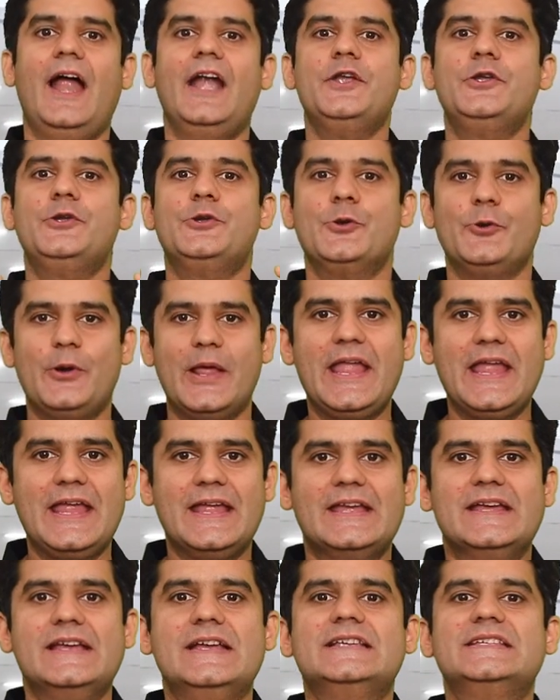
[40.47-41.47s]
and
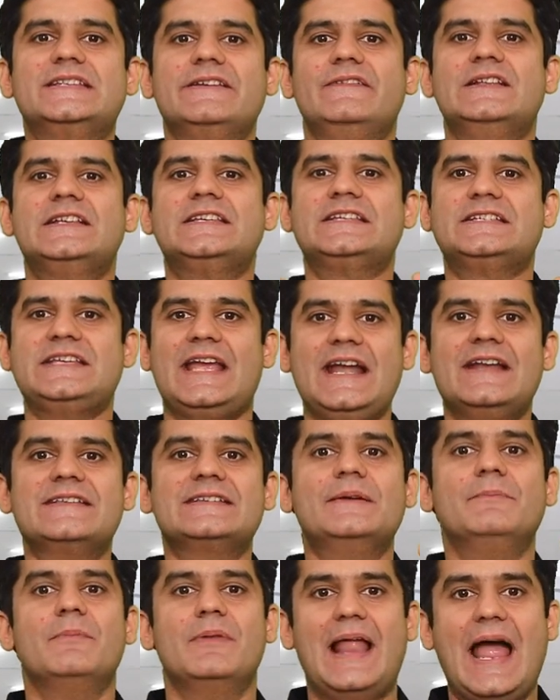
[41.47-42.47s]
today she will shed
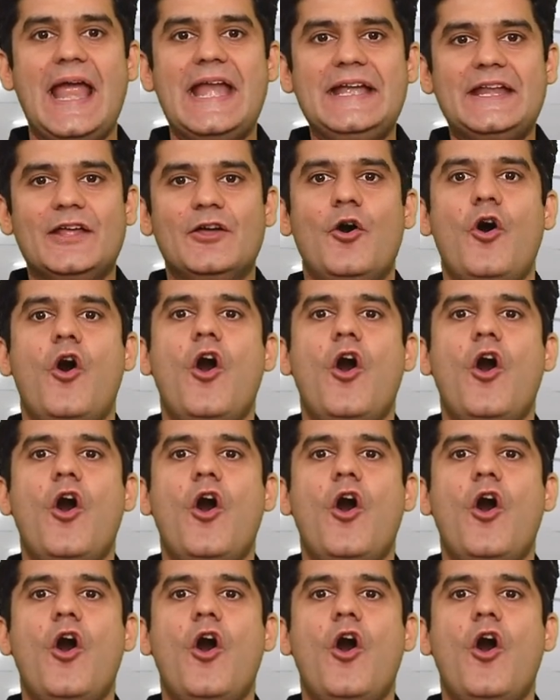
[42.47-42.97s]
some light